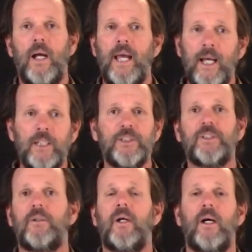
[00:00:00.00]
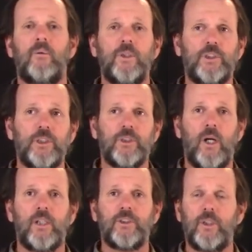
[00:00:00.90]
Asherah, which is
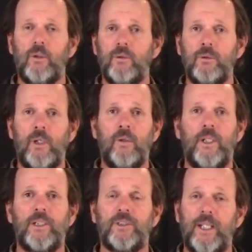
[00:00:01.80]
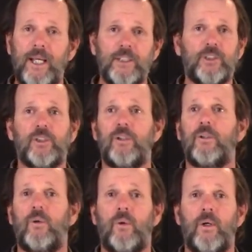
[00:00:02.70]
also known as
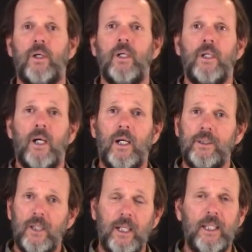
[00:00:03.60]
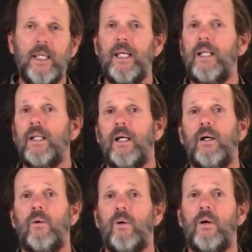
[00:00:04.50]
Esther, or
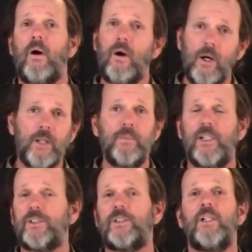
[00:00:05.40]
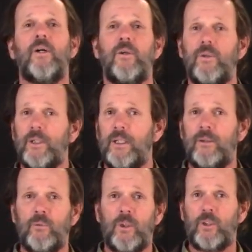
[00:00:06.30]
Diana, or Artemis,
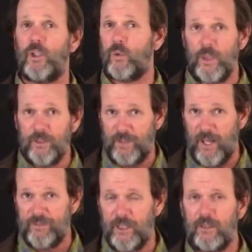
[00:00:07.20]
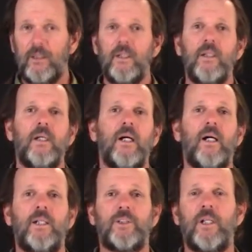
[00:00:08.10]
the Queen of Heaven
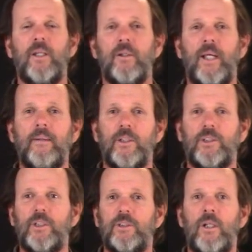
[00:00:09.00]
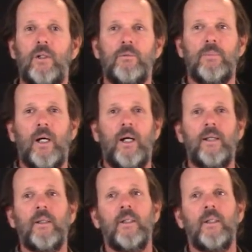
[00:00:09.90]
is another name that she's known by.